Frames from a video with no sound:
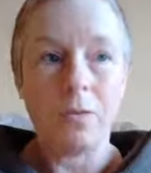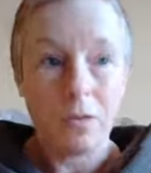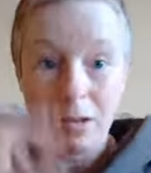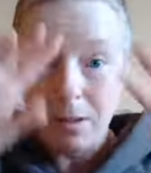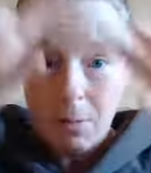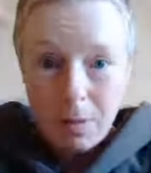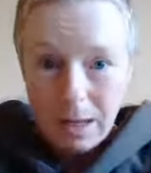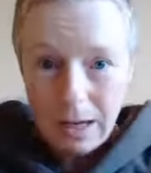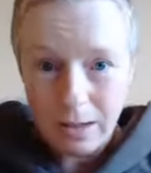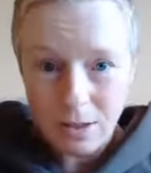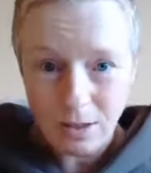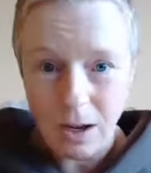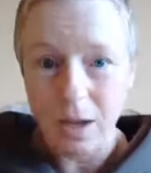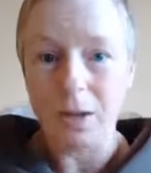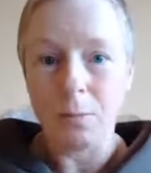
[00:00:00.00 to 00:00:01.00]
for something
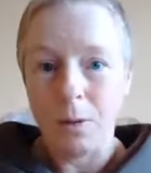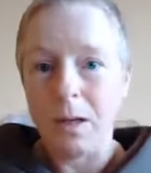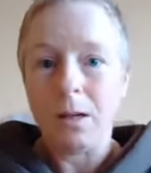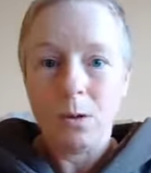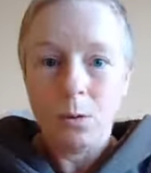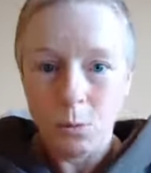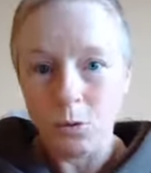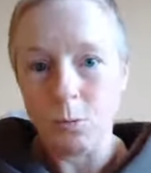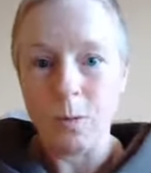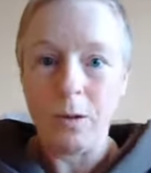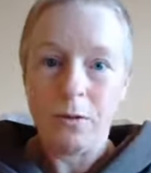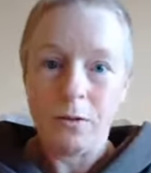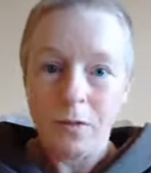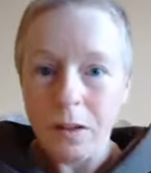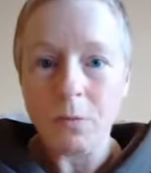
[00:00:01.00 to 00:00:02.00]
outside of me to cause me
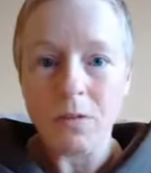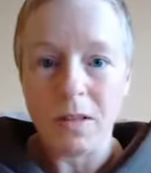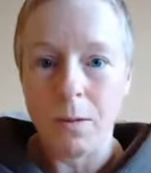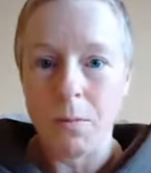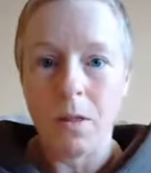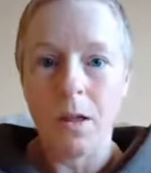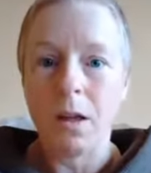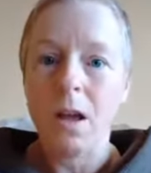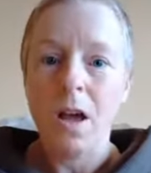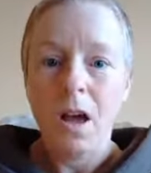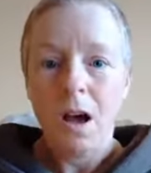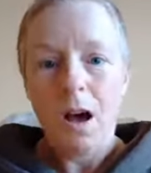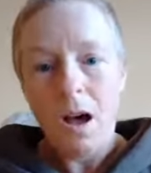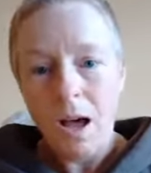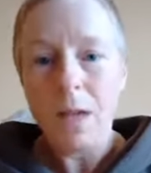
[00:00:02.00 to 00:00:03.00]
to feel something,
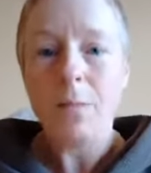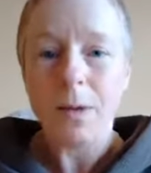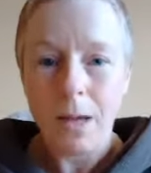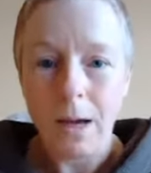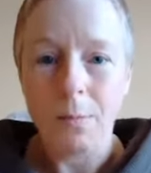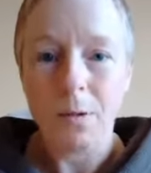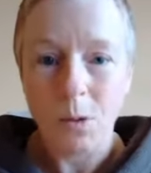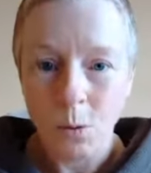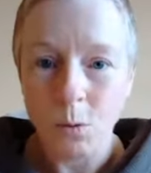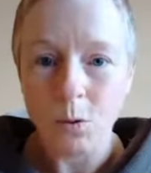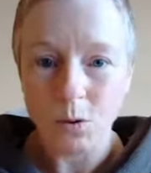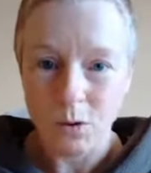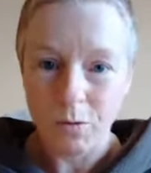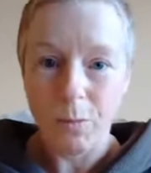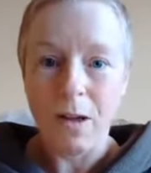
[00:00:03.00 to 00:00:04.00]
I become the
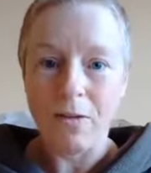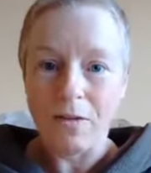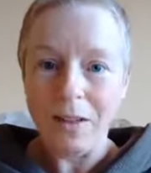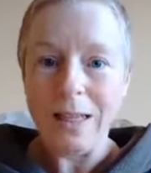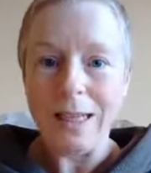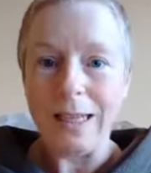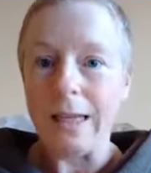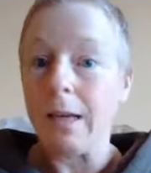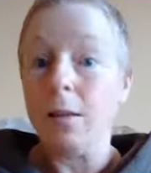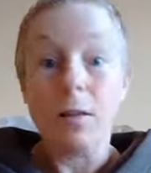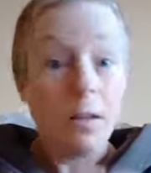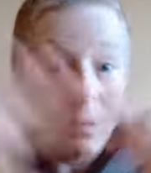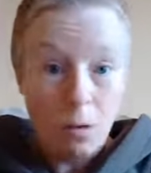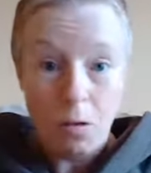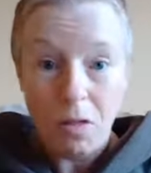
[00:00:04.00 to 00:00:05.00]
cause of my feeling, and
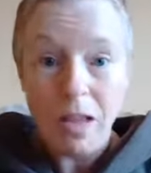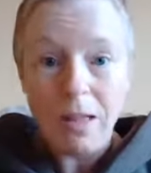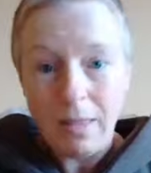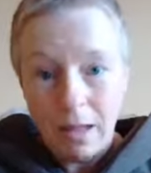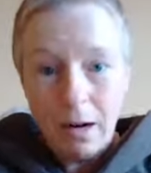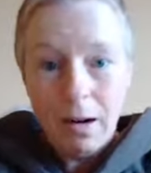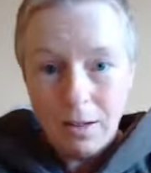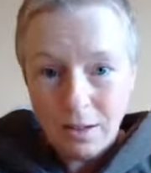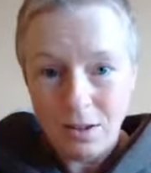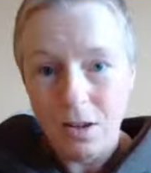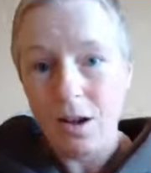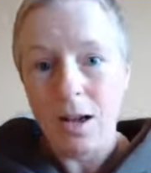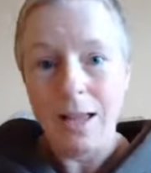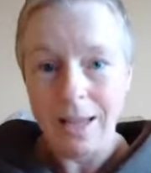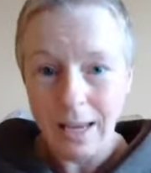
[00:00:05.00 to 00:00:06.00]
then the thing that I
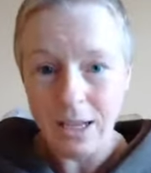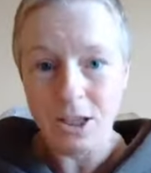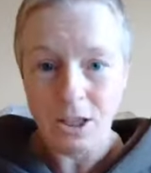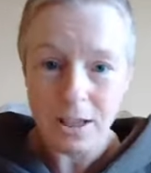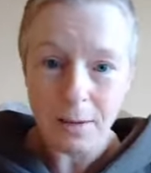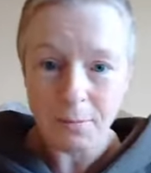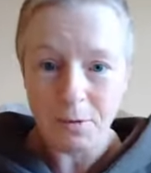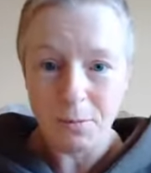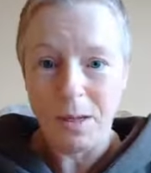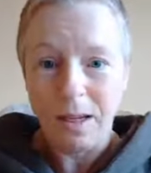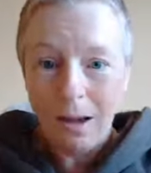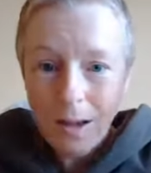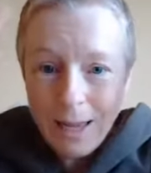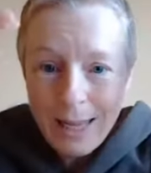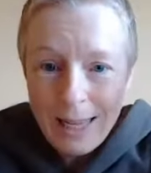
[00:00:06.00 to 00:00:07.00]
desire catches up to me.
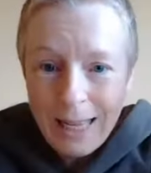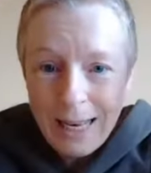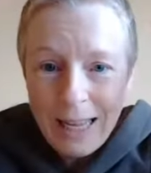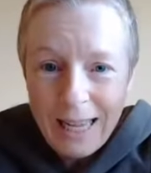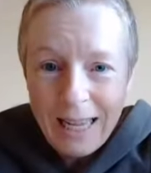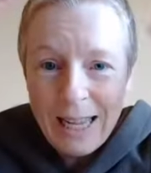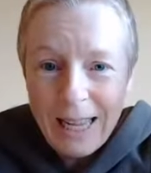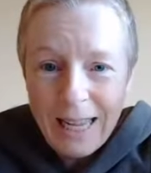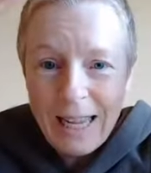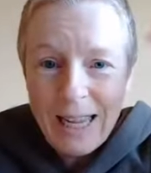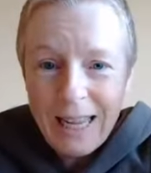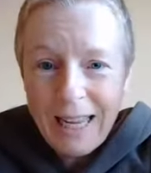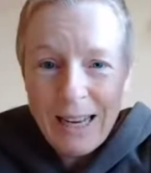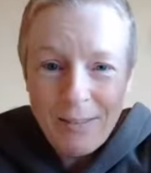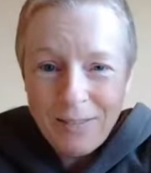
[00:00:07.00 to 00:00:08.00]
Hi,
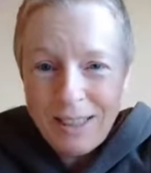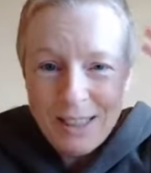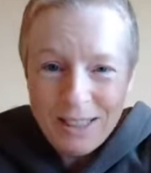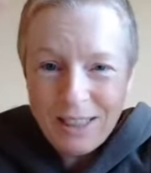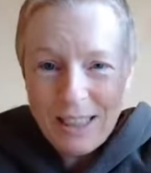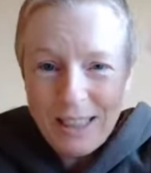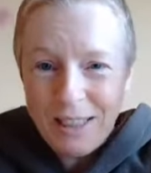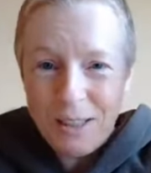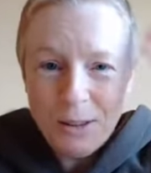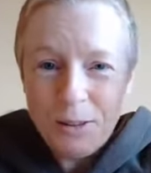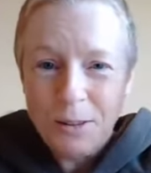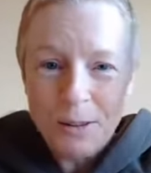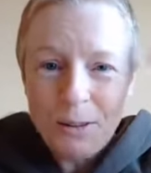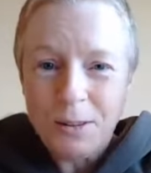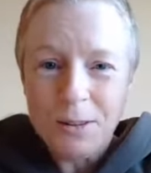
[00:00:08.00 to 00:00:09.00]
Kelly! Lovely to see
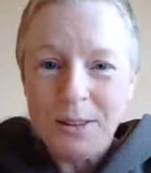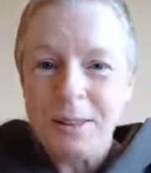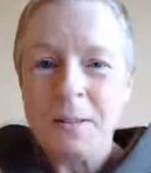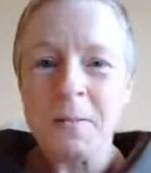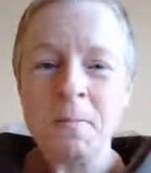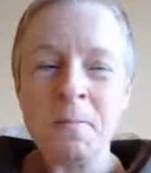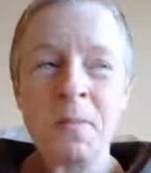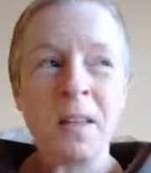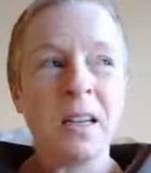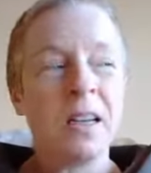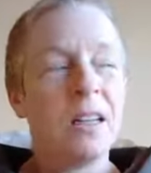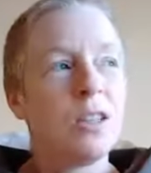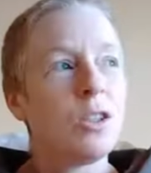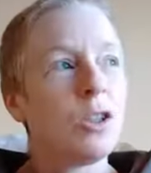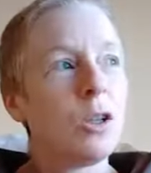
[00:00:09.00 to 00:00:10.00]
you!
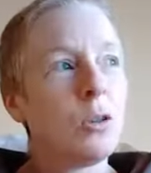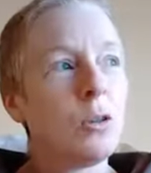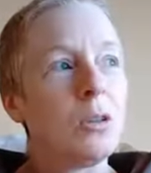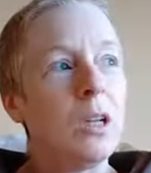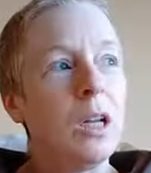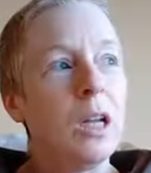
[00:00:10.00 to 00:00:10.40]
So,